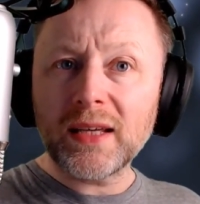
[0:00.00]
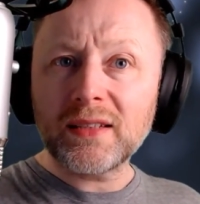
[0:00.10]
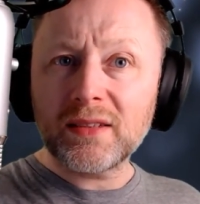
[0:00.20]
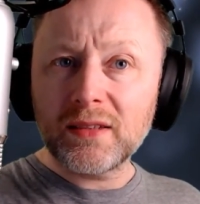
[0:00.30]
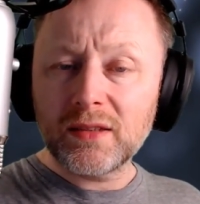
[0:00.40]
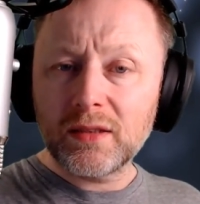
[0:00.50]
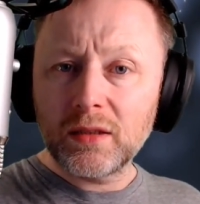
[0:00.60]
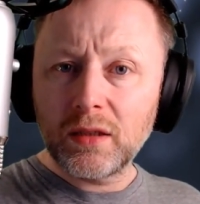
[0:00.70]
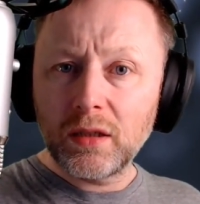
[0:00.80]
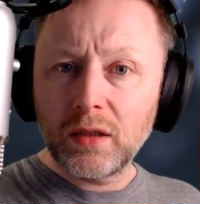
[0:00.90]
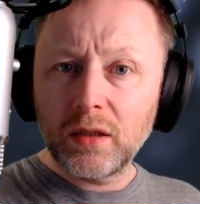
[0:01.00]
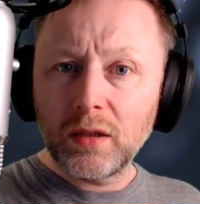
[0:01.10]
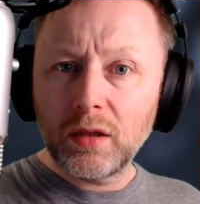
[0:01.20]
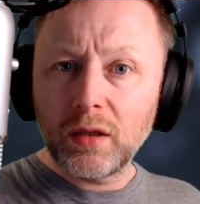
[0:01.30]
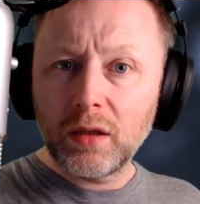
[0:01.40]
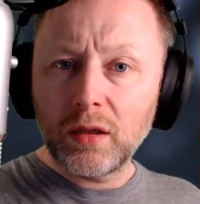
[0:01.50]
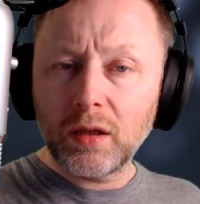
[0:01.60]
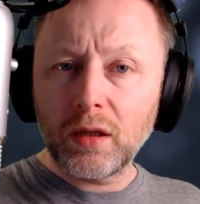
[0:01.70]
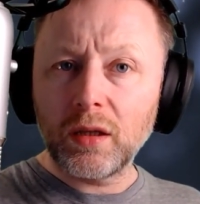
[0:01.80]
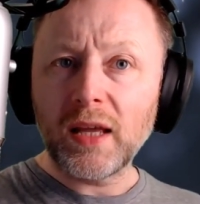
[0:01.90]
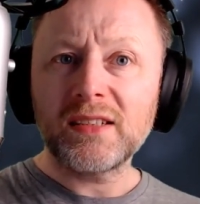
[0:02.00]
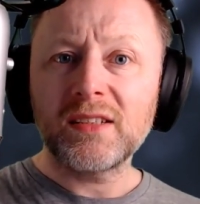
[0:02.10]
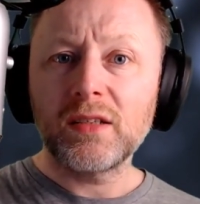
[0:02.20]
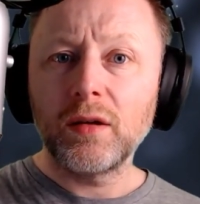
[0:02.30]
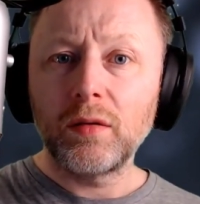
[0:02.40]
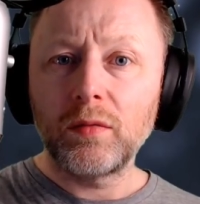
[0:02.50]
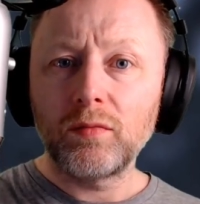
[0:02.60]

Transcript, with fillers: desks. This.